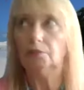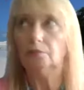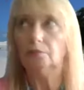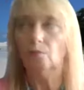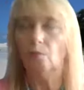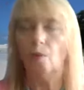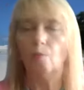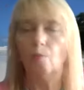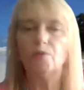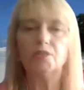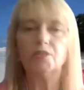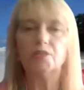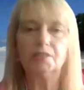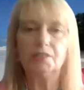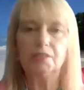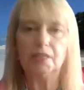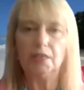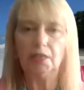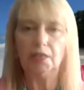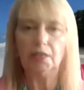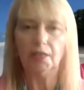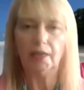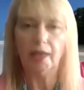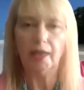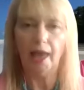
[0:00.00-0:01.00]
what we're
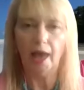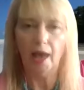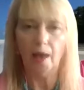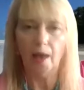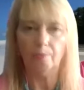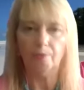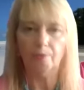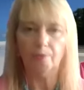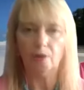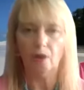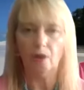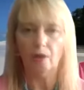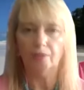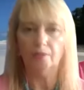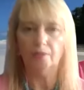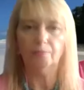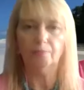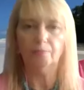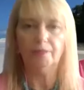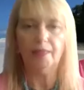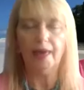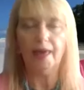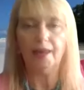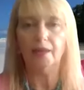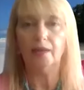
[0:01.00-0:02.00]
seeing happen on the
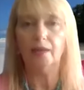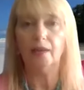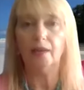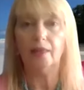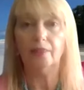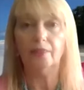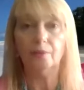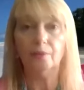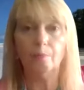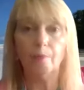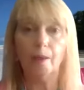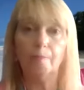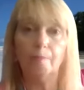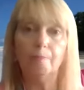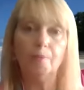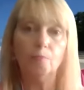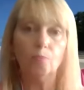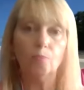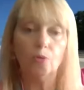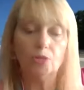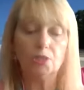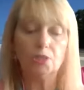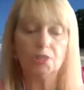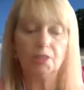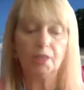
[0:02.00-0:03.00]
planet, and there might be
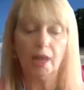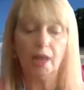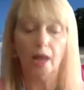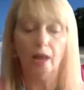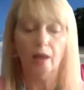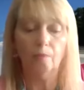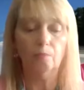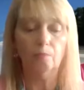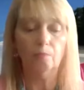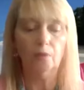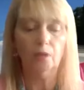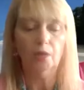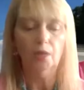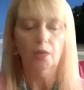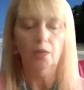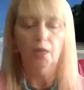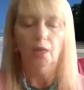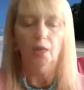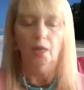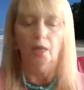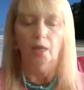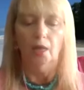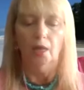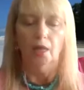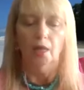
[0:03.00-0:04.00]
more to come,
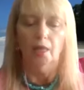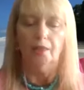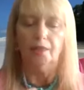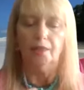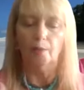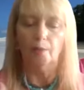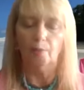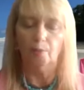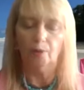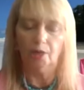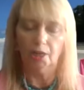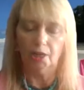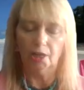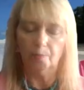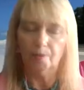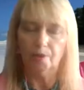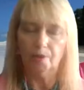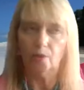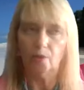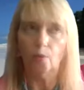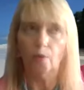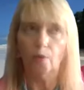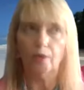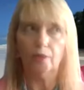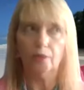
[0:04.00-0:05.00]
that we're going to be
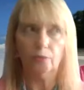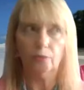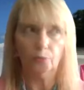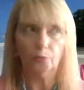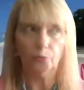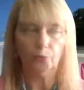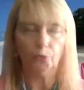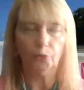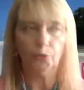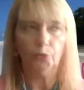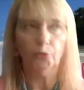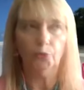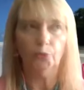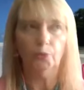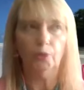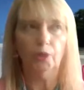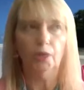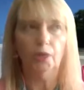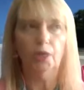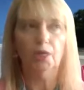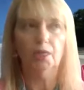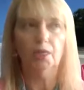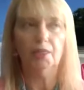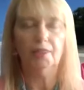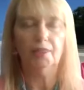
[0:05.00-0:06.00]
going through
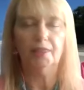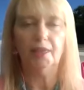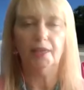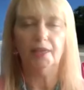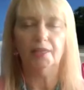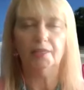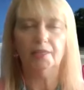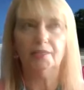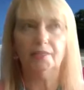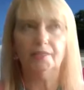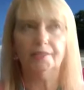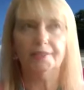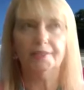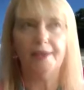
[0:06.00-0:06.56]
this